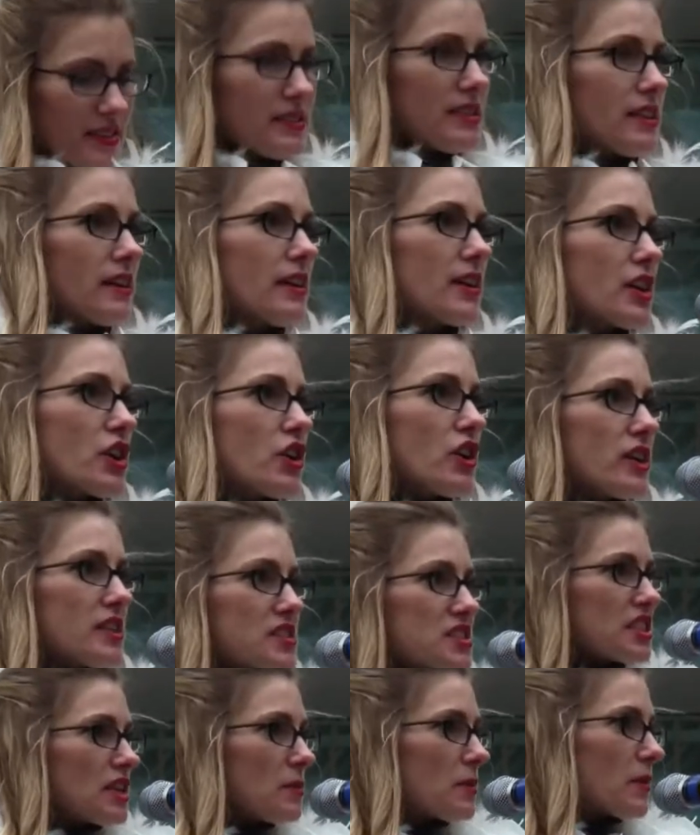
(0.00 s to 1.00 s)

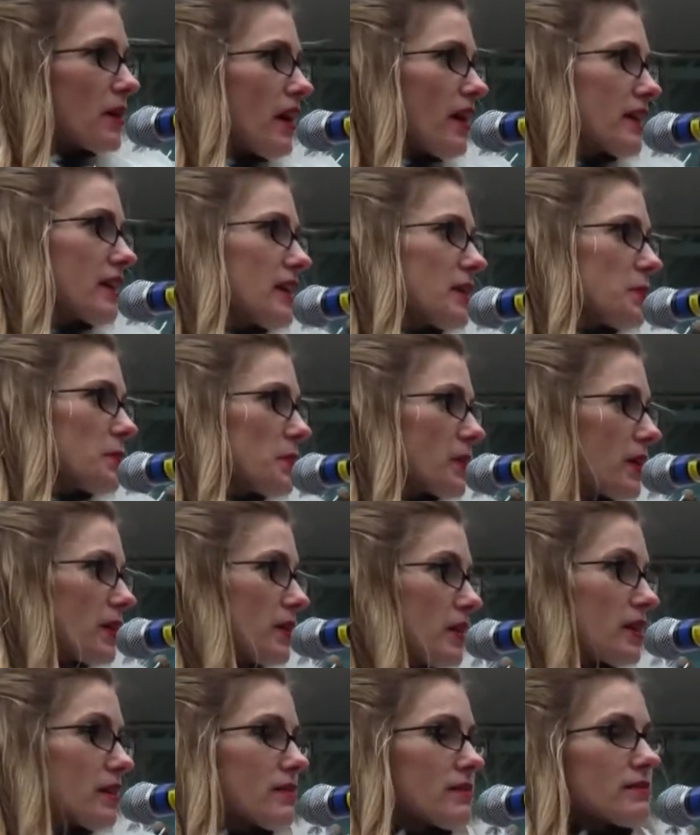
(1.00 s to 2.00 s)
Christy brought
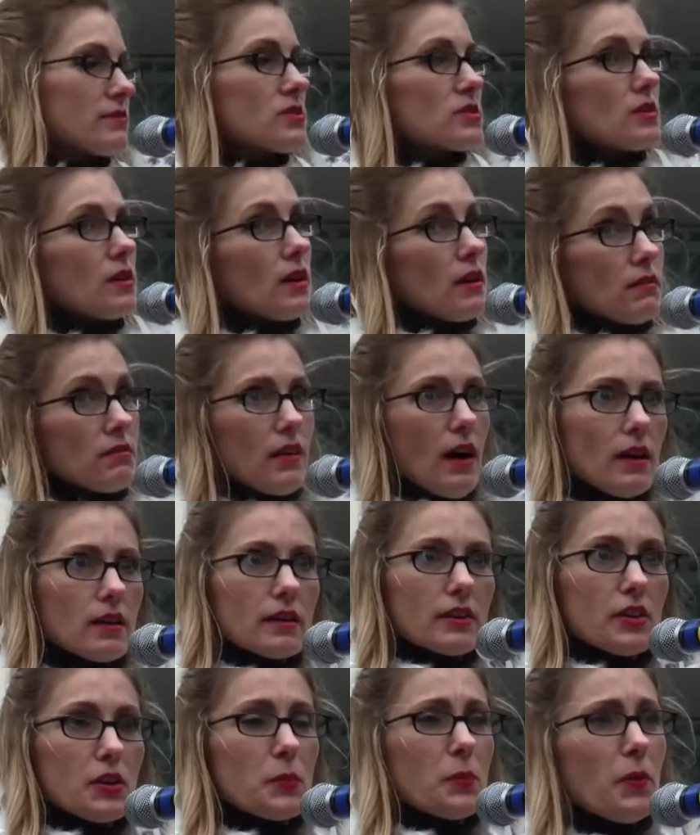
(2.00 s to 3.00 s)
up a
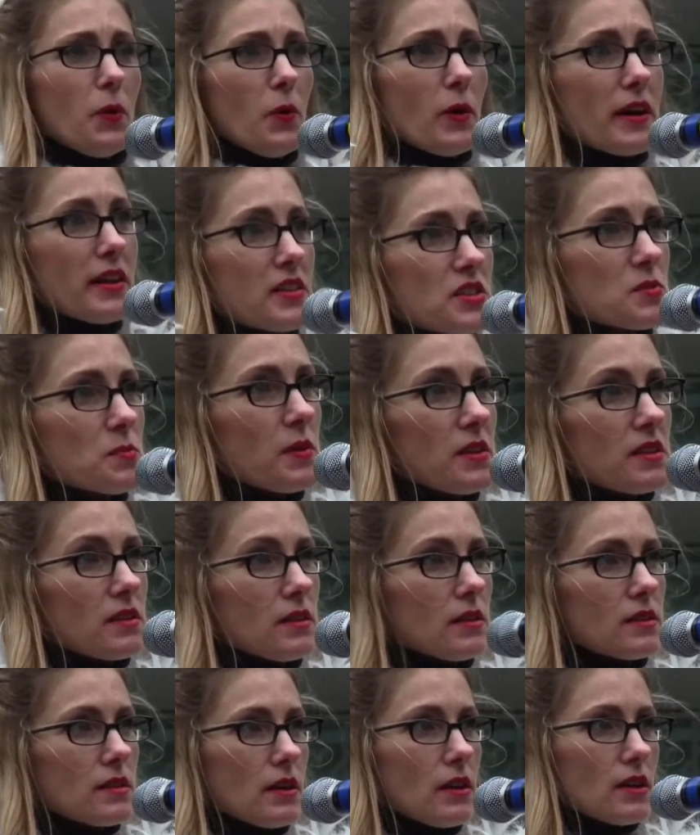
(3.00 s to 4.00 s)
lot of good points, but
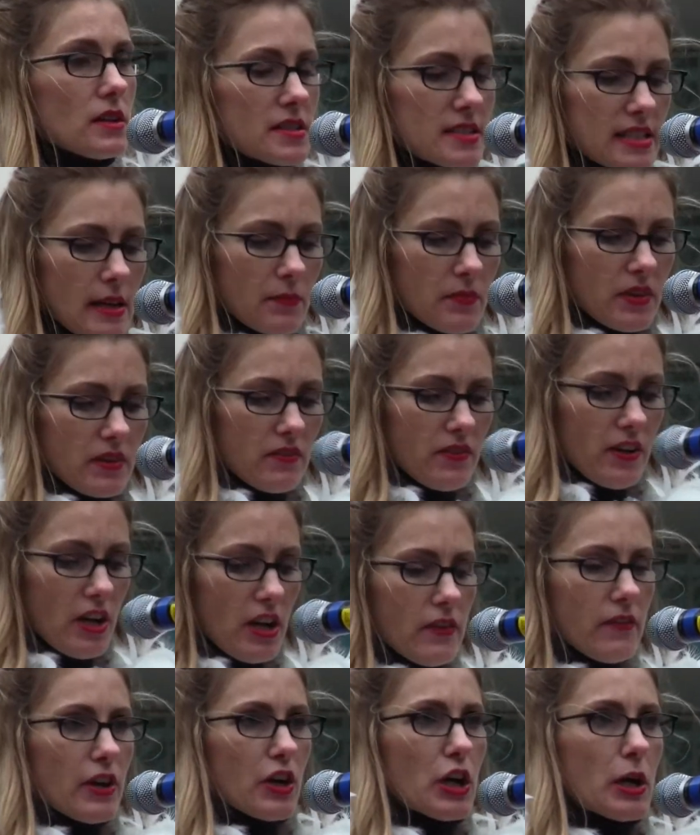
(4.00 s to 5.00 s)
there is something
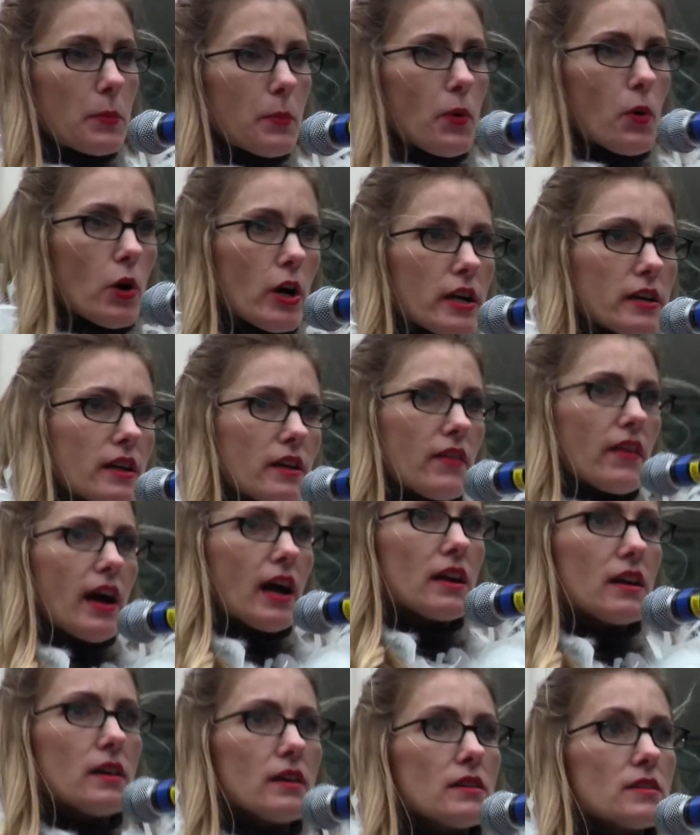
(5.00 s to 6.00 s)
very, very important, and
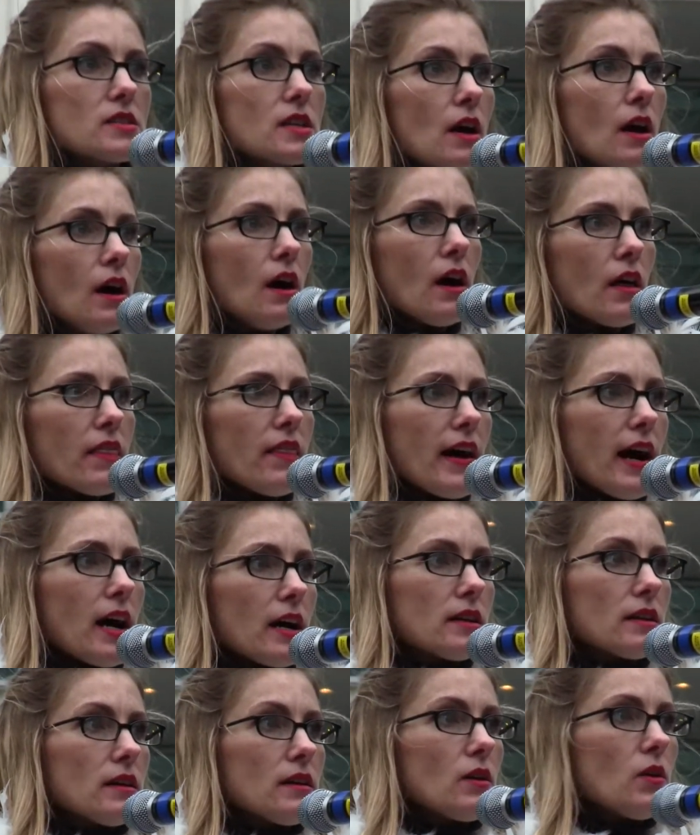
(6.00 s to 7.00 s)
that is
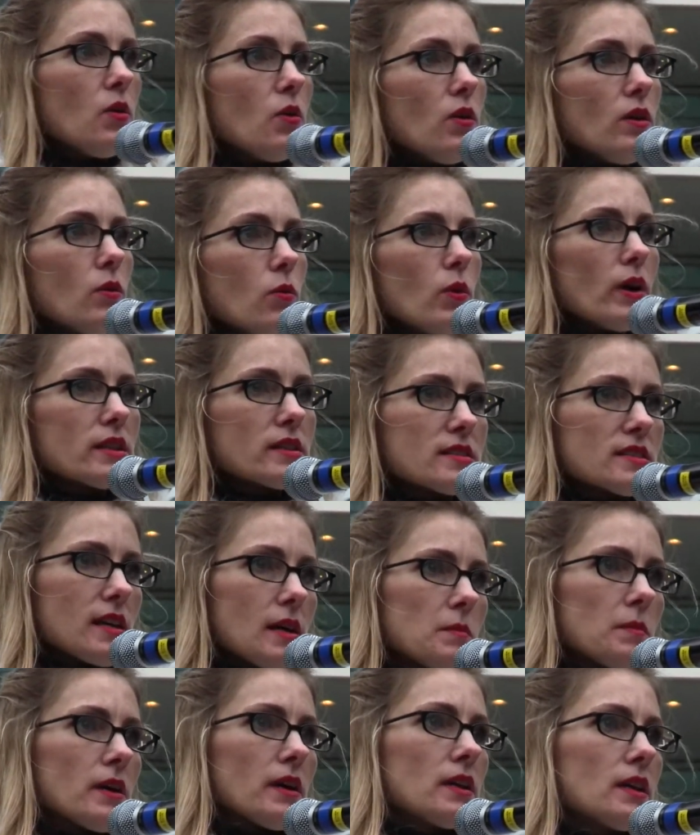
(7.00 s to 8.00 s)
that when
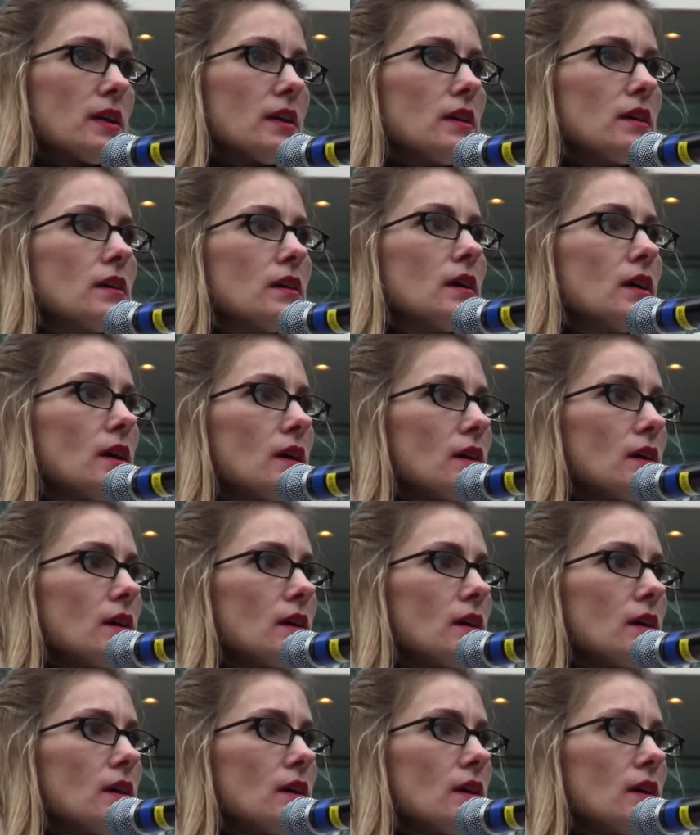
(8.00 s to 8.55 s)
somebody